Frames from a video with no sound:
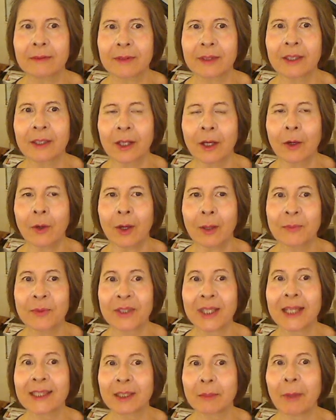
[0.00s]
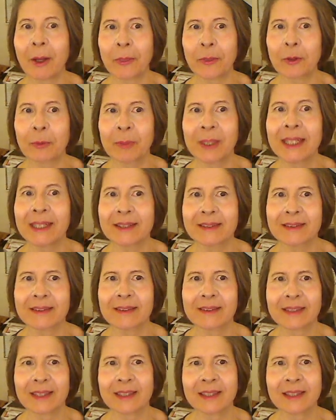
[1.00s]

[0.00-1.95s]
you know, obsessed about their penises.